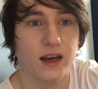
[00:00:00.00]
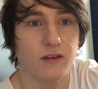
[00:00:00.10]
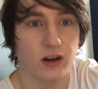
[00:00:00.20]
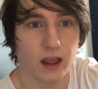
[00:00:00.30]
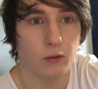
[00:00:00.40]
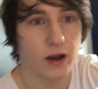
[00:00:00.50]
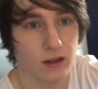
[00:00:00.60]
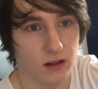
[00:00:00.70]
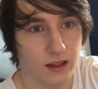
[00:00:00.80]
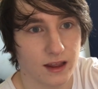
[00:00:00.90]
never get weather
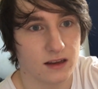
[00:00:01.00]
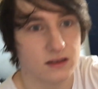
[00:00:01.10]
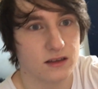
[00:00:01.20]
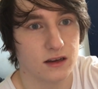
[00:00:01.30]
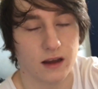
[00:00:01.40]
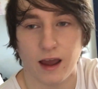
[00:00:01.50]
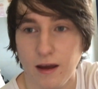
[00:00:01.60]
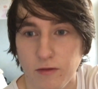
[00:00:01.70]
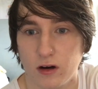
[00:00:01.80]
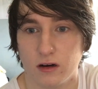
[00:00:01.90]
like this.
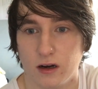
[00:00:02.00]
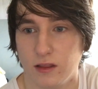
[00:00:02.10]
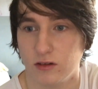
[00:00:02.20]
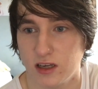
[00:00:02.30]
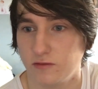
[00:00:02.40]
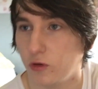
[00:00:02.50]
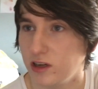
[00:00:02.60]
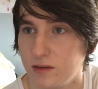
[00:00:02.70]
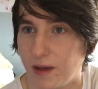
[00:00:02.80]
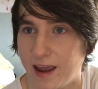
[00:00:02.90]
Ever. And there's this
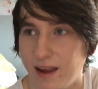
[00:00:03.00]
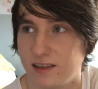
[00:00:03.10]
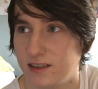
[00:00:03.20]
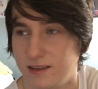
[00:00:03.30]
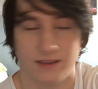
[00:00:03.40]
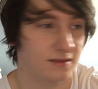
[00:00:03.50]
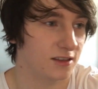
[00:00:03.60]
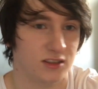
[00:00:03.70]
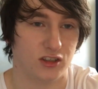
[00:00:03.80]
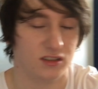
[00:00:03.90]
voice in my head
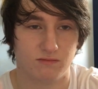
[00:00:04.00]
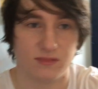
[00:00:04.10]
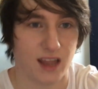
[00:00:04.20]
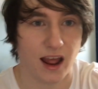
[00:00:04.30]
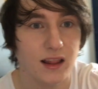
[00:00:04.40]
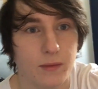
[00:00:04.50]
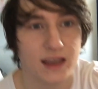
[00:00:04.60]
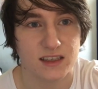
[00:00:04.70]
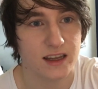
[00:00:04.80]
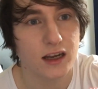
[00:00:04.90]
that's just telling me to
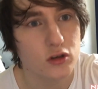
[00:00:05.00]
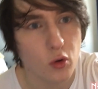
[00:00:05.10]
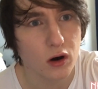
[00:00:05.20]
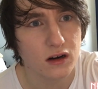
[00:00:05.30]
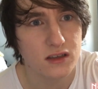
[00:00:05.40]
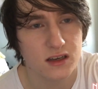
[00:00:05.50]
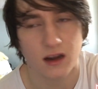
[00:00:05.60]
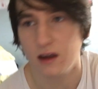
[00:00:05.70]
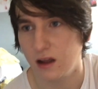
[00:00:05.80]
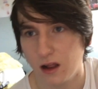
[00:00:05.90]
stay indoors.
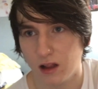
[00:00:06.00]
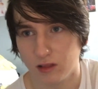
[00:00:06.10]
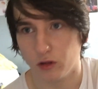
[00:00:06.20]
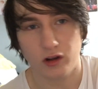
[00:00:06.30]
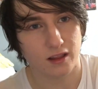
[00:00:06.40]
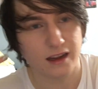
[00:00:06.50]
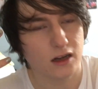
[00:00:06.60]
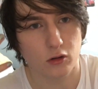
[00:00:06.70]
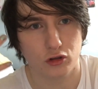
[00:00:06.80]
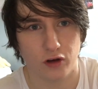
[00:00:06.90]
Looking like I
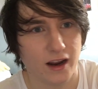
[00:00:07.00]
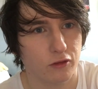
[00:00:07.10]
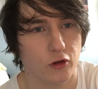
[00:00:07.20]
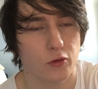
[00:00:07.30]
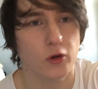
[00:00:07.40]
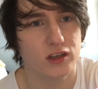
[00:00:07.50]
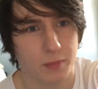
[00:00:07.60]
got dragged through the woods